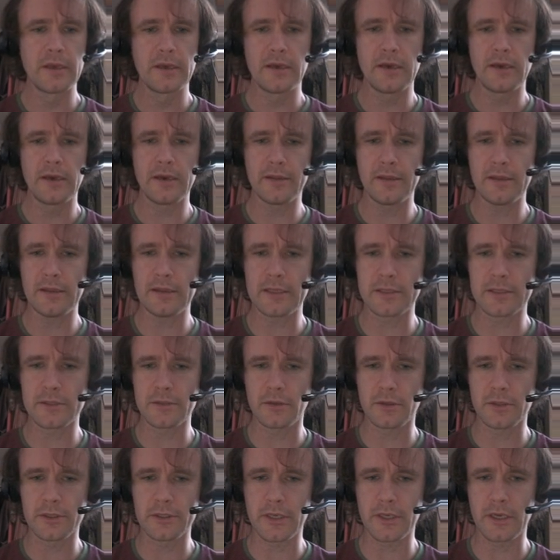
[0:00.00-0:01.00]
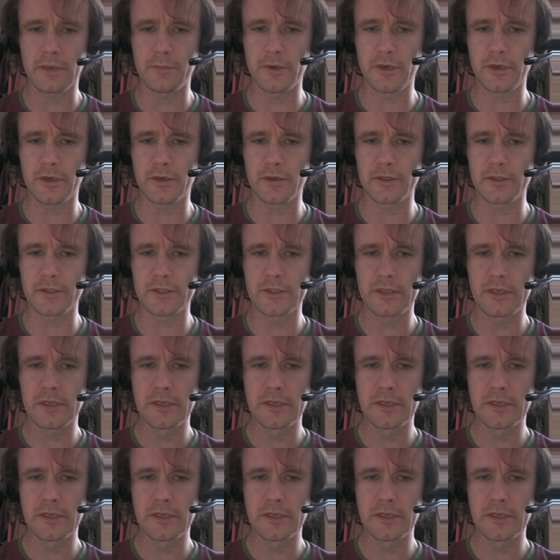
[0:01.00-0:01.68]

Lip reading: I think that's all the tiebreakers.